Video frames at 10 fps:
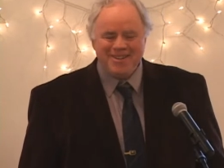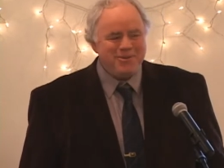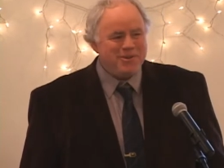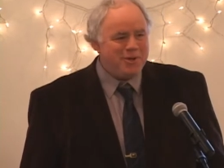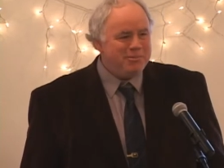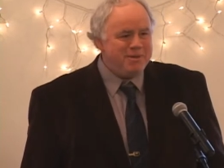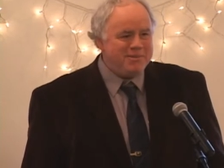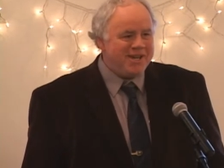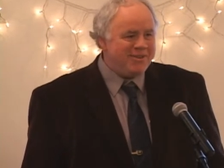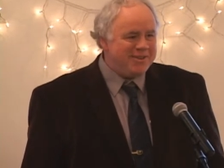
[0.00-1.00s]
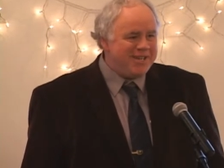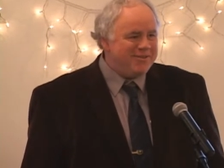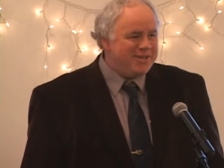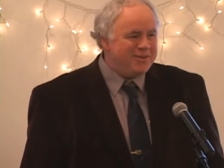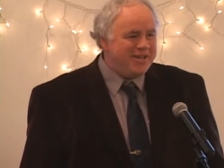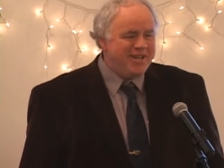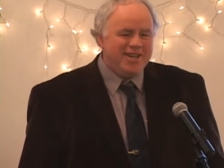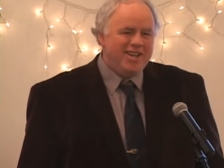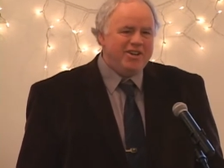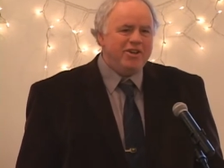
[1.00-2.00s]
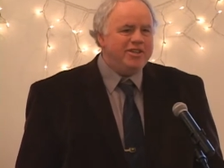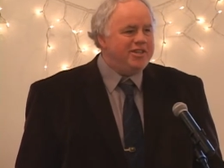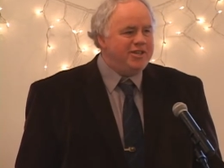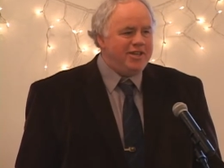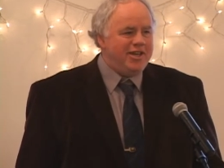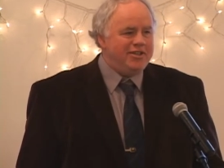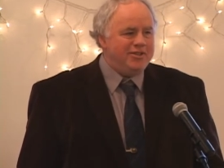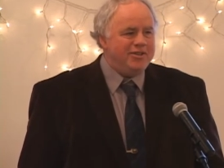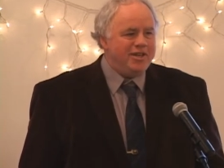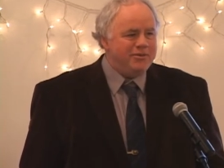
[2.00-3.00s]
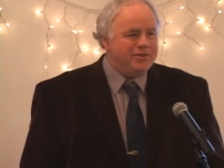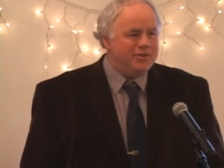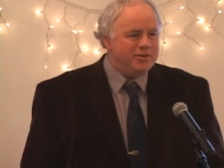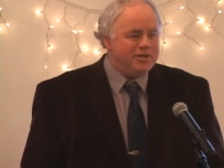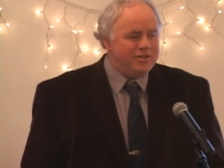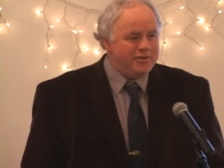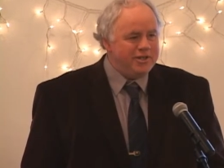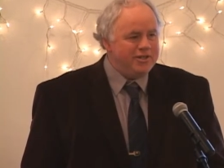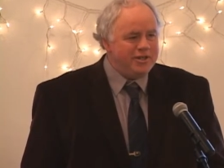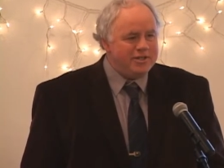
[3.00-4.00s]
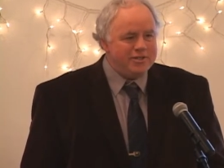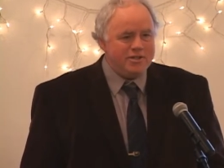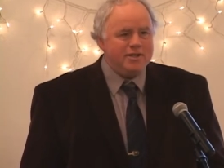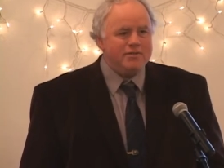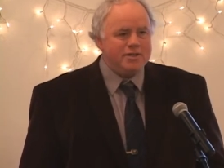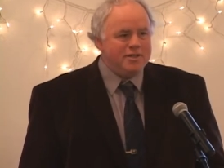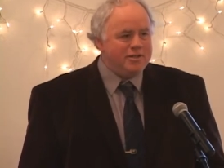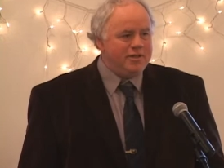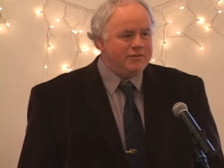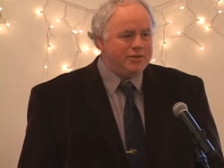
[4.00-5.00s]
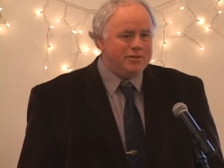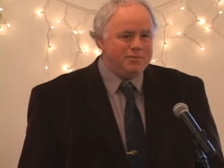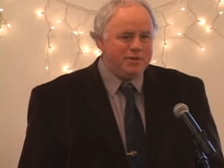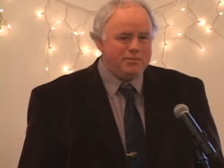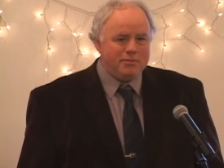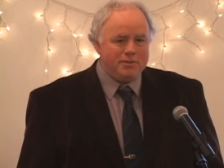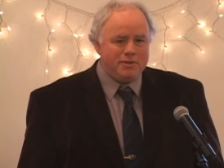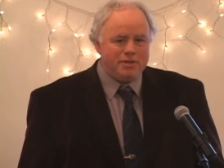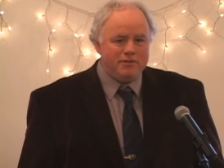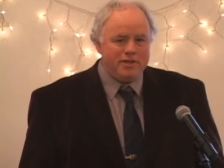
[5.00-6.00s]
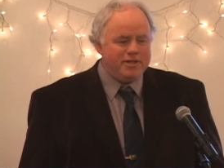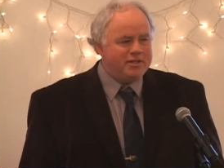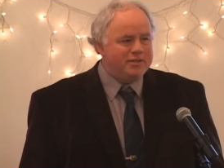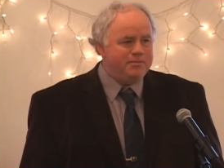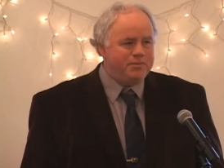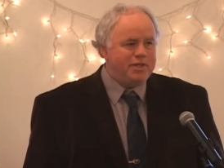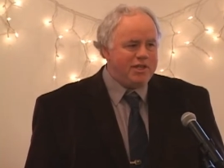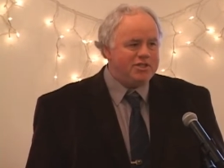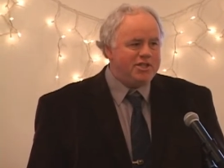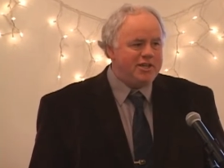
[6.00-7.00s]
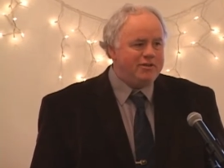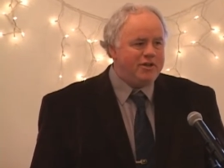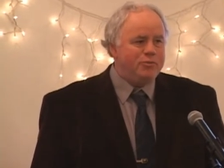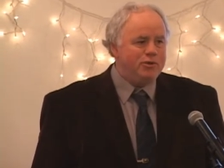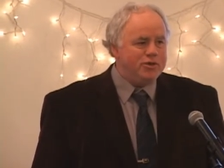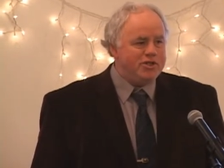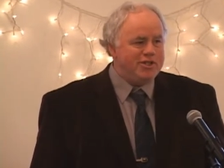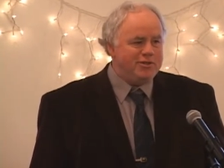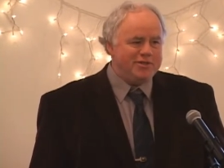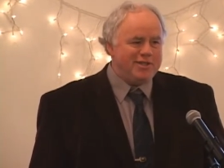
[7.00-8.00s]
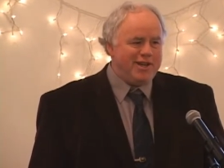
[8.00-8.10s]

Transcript: We were all bummed out when that went away. No, you, you can't do that with Coast Guard regulations. You have to you'll have to go up on above. I think the Ketchikan Airport shuttle's the